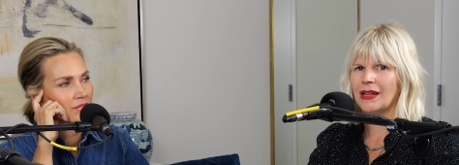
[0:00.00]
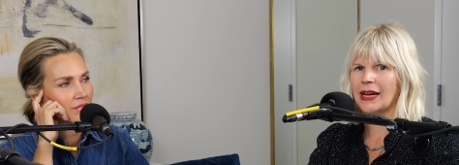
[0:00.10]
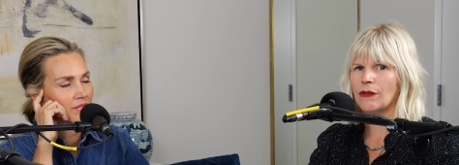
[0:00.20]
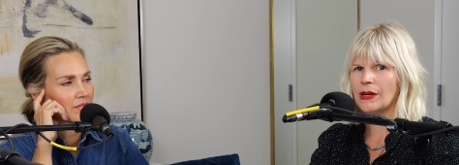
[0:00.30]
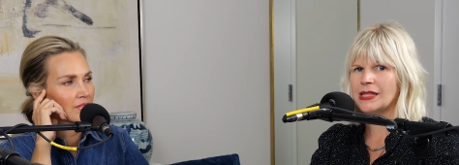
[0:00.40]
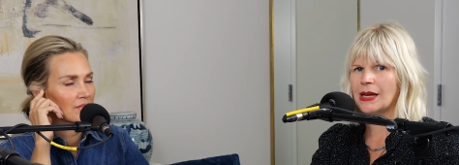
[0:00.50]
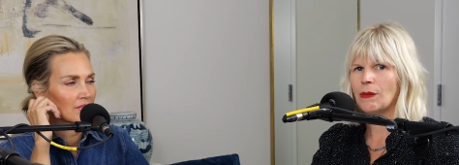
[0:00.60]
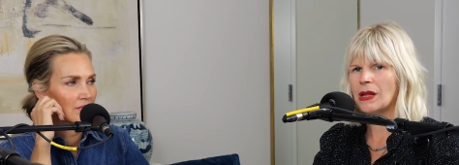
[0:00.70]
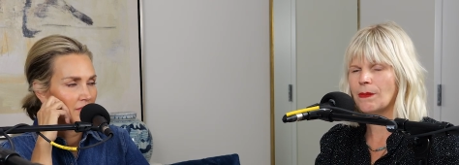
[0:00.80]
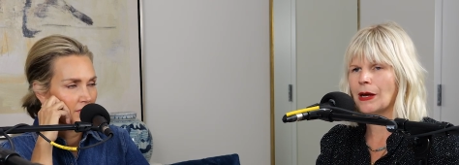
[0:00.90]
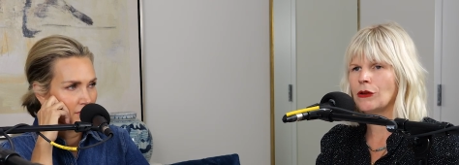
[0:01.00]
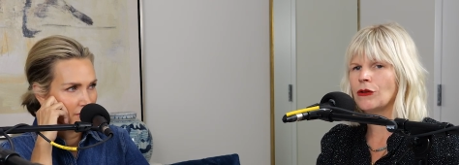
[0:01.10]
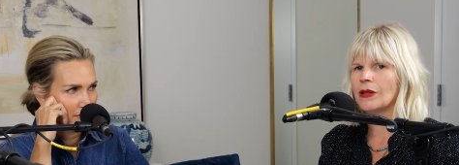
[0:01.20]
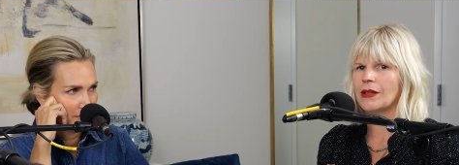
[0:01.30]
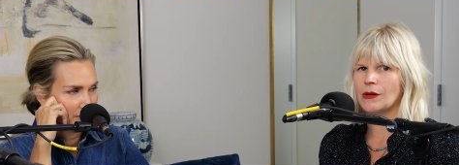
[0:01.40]
Speaker 1: like resonate with, but I
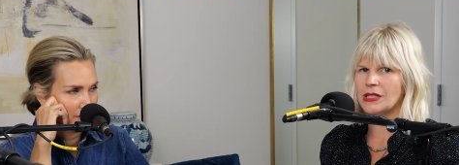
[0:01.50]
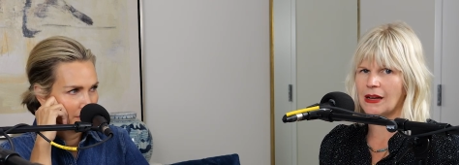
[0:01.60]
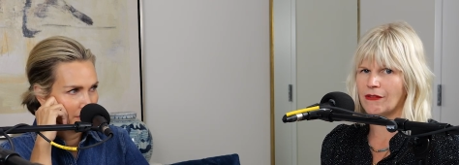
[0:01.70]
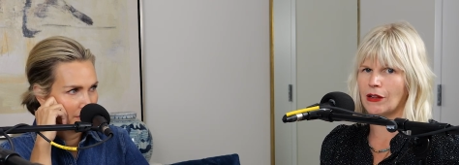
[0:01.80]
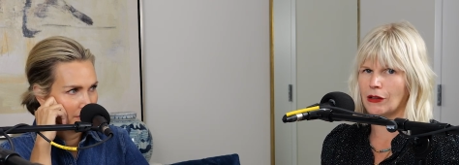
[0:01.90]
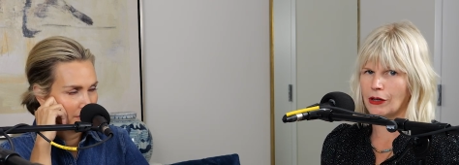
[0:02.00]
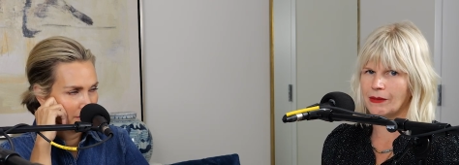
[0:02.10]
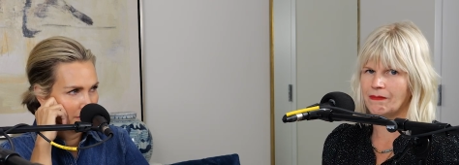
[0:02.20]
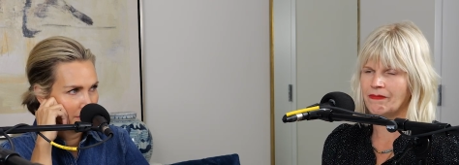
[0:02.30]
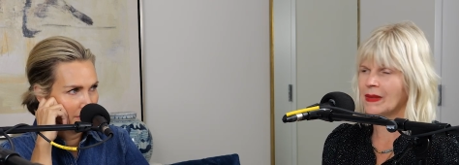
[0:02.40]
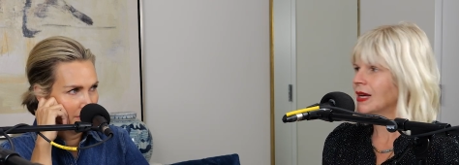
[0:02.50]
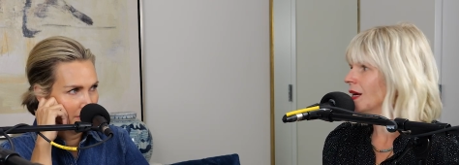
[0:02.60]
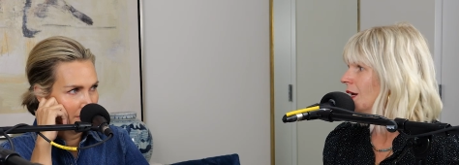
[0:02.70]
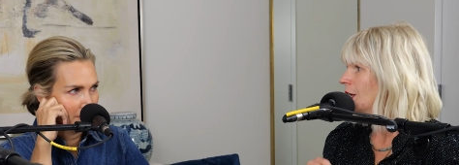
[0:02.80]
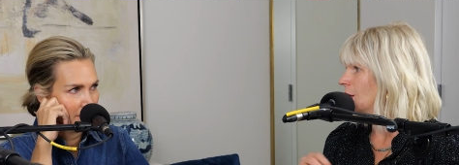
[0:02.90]
knew that there was stuff to learn,
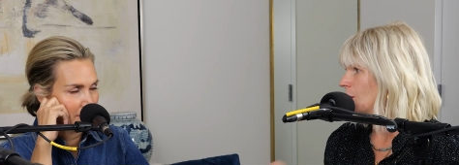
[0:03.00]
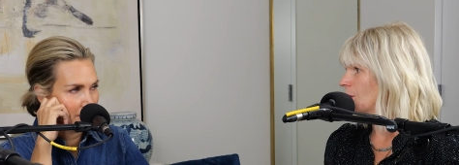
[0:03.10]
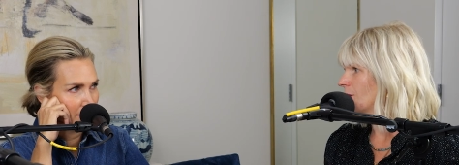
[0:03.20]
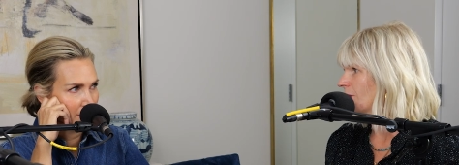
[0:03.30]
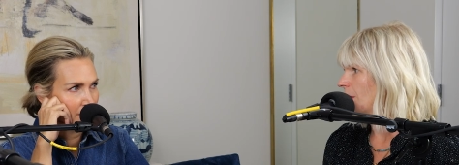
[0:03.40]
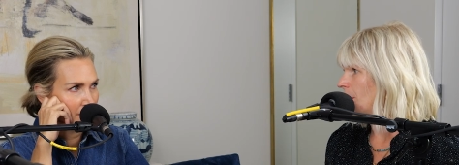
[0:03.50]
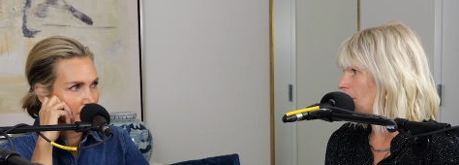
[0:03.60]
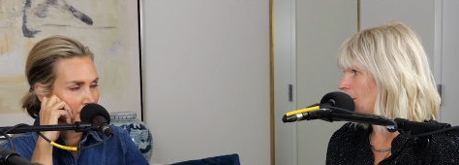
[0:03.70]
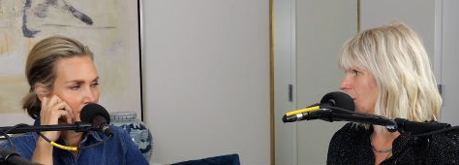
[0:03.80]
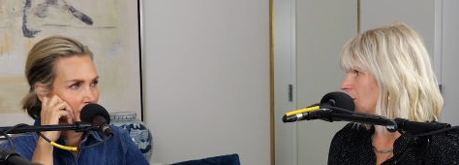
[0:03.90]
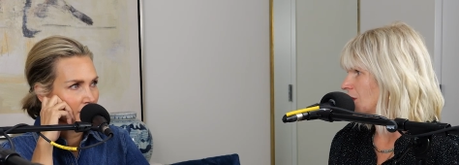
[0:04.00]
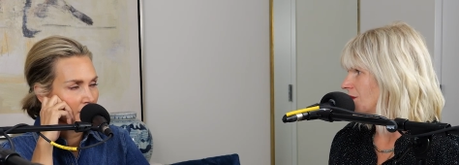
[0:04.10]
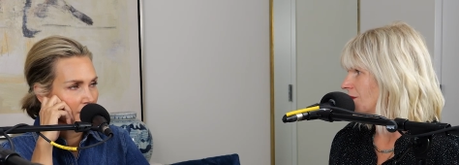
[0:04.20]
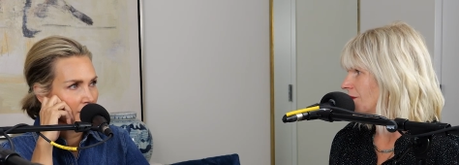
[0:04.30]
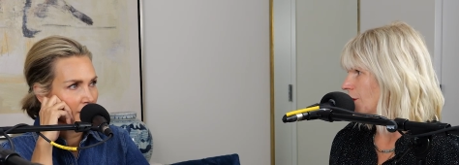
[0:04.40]
mm-hmm. you know, from a
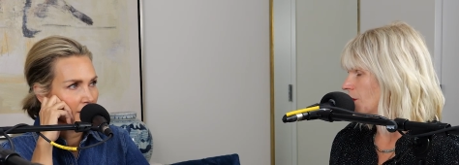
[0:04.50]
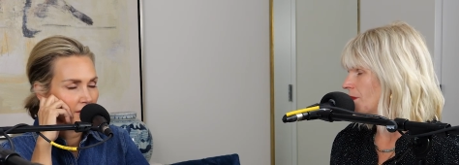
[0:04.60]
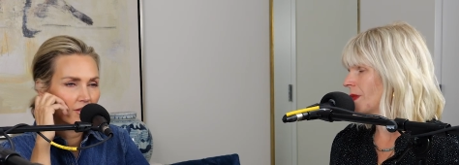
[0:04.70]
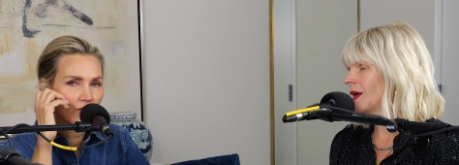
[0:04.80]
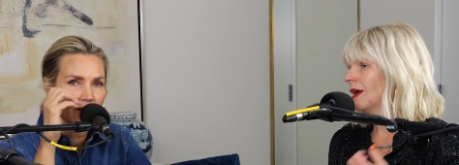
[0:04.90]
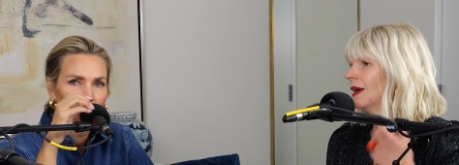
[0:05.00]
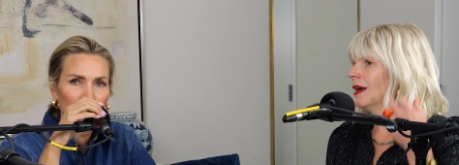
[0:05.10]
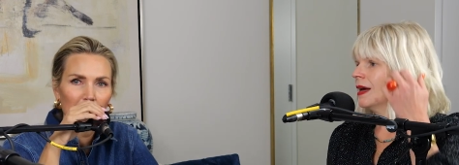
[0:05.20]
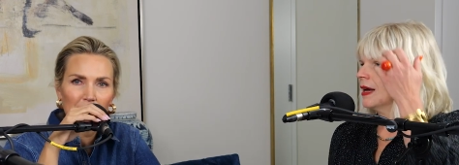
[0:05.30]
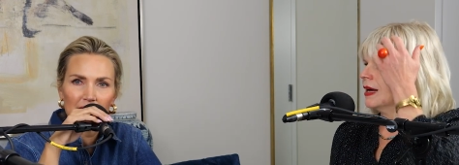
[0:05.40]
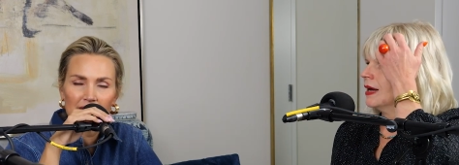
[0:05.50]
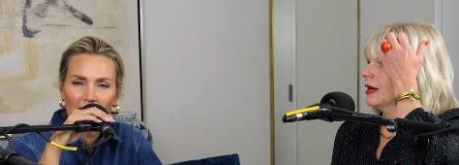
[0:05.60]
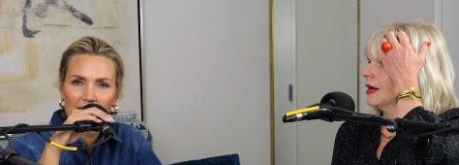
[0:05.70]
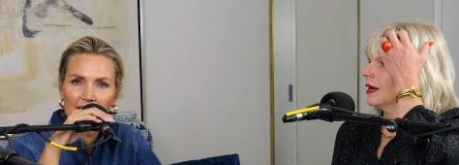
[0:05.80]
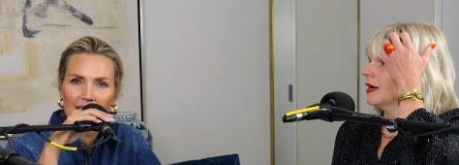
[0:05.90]
published firm.
Speaker 2: You guys remember the
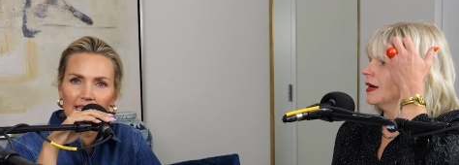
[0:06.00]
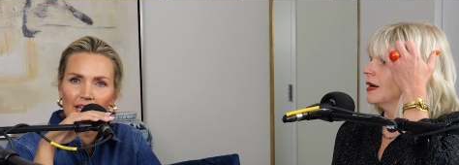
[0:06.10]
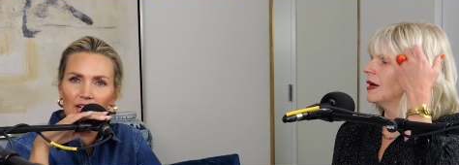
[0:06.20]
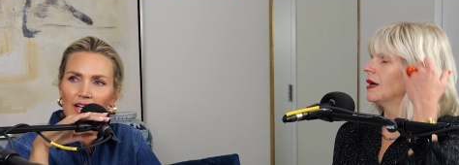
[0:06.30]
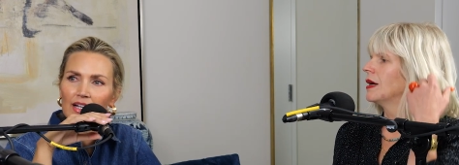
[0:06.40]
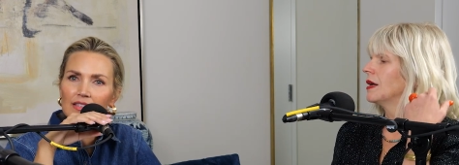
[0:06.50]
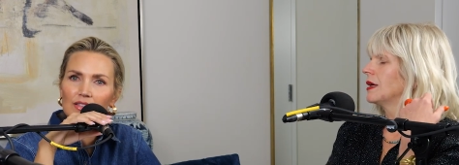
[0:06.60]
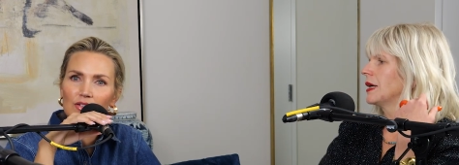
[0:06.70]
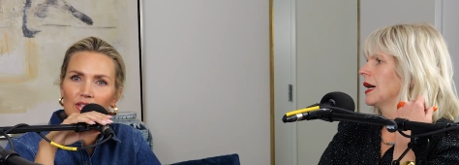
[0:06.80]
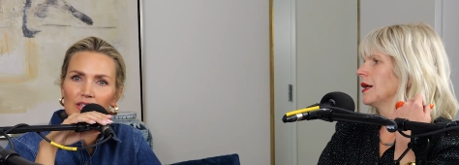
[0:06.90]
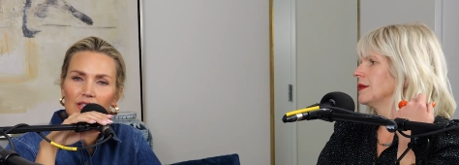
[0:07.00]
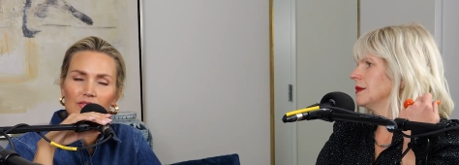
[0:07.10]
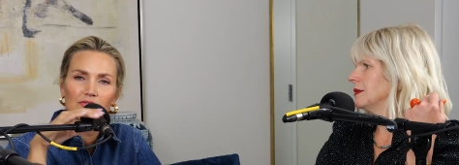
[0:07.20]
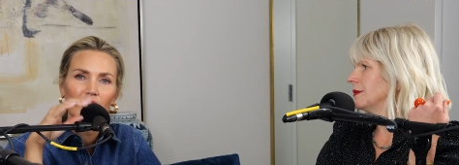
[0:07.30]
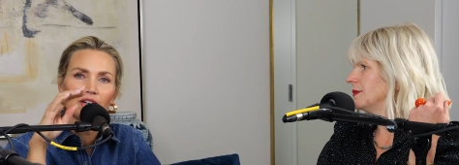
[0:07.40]
Tuscan era or
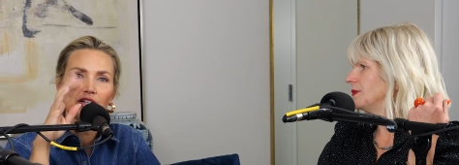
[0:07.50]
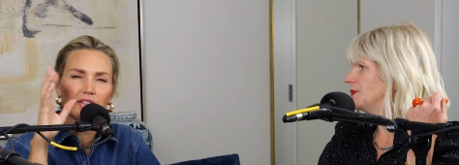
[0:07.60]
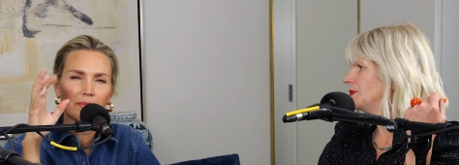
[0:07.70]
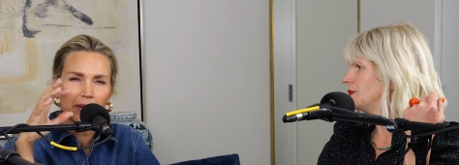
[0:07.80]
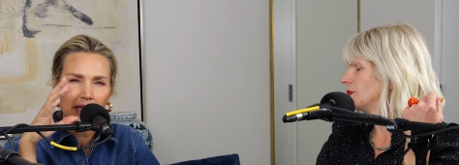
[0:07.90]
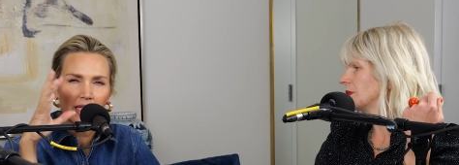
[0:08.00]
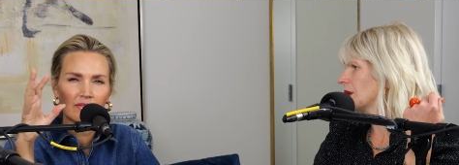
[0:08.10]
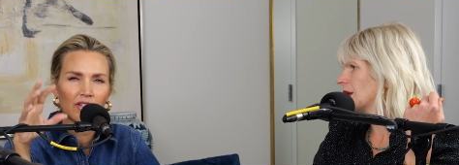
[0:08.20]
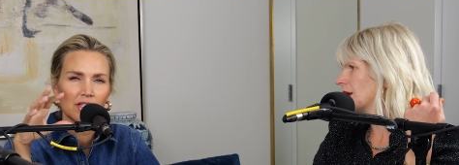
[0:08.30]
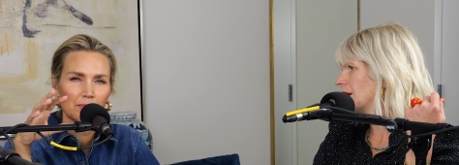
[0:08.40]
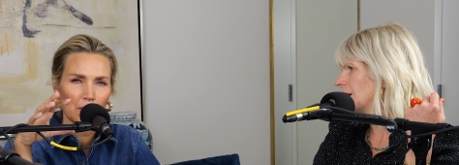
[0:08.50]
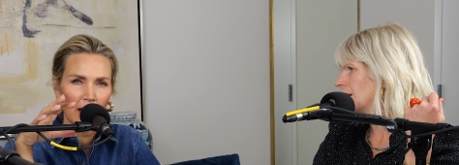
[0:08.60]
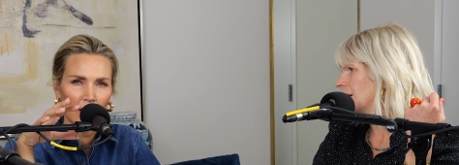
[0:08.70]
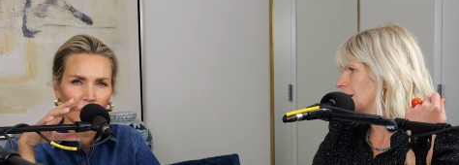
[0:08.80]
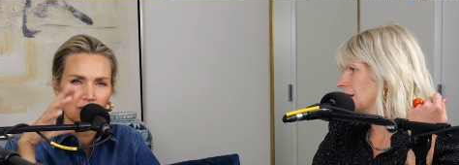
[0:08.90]
very European, very
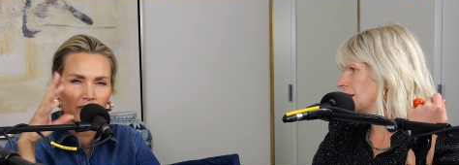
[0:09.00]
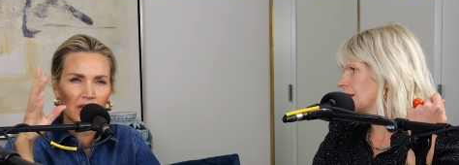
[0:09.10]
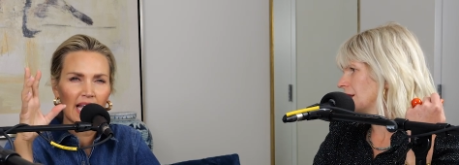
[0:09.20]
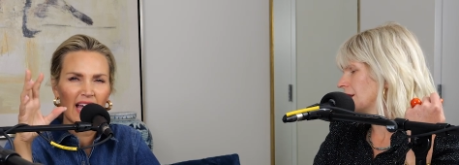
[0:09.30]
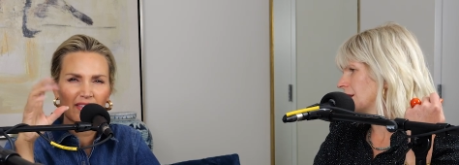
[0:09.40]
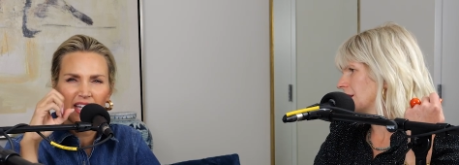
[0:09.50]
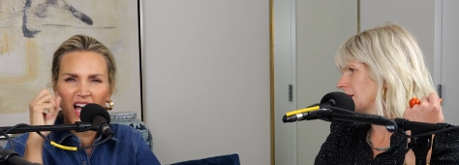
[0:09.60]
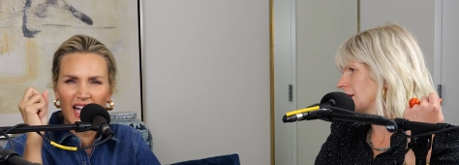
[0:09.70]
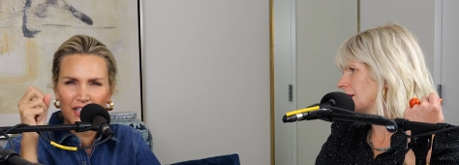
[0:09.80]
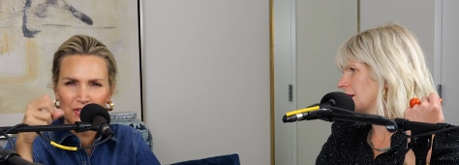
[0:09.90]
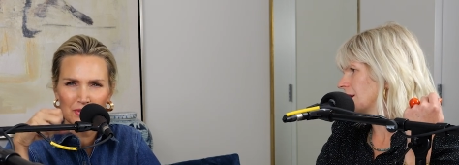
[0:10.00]
brown, very heavy iron